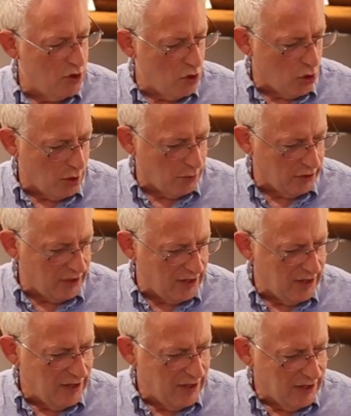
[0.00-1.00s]
normally
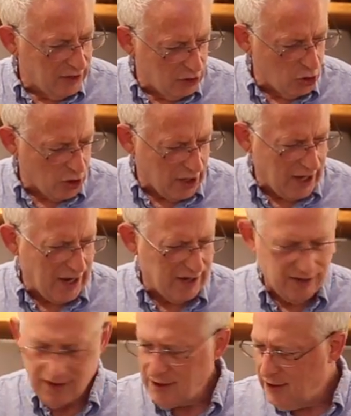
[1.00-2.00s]
look at.
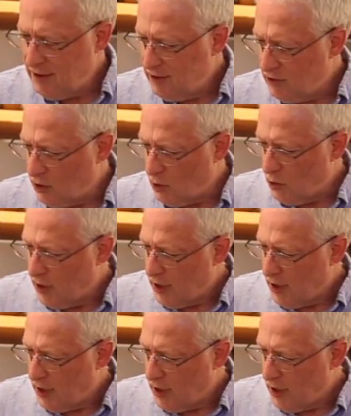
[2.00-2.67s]
So